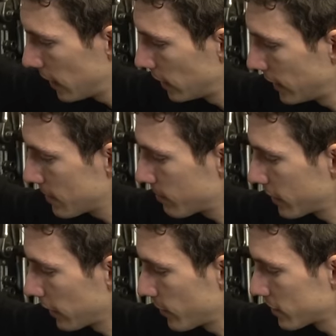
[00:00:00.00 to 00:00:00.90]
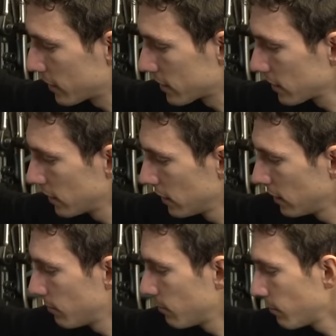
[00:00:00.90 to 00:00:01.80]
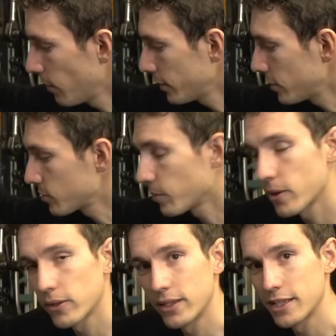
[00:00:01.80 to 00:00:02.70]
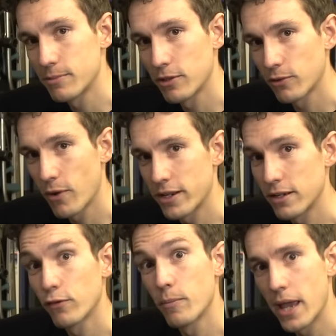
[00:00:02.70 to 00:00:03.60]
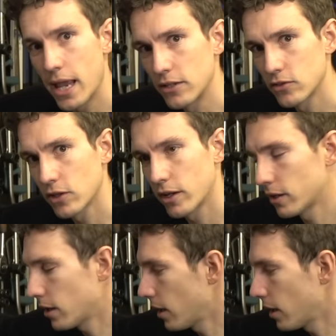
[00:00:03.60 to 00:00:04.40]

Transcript: And in this particular instance, my new spoke needs to be threaded from the inside of the